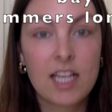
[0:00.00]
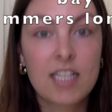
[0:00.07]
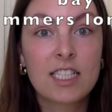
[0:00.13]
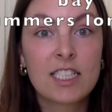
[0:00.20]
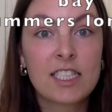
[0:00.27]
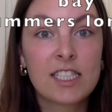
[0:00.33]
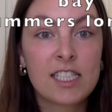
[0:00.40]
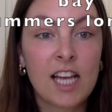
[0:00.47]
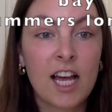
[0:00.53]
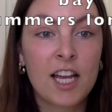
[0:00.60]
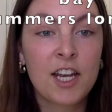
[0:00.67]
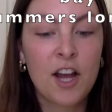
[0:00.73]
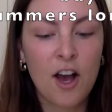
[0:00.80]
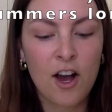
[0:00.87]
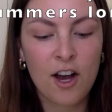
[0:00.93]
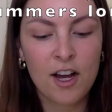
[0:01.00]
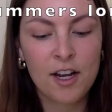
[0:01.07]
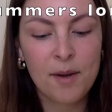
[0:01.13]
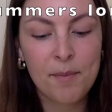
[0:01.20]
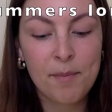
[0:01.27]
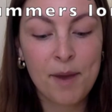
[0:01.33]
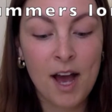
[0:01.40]
Sun on
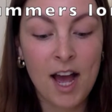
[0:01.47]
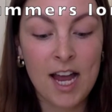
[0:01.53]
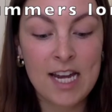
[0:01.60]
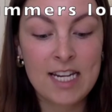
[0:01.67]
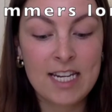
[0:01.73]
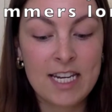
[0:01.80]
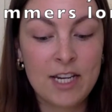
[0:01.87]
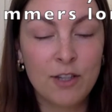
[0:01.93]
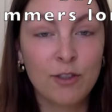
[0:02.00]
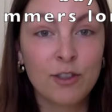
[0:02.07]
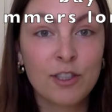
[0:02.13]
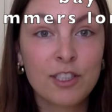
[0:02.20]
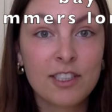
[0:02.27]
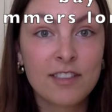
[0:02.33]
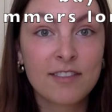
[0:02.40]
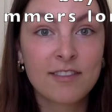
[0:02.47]
pine needles,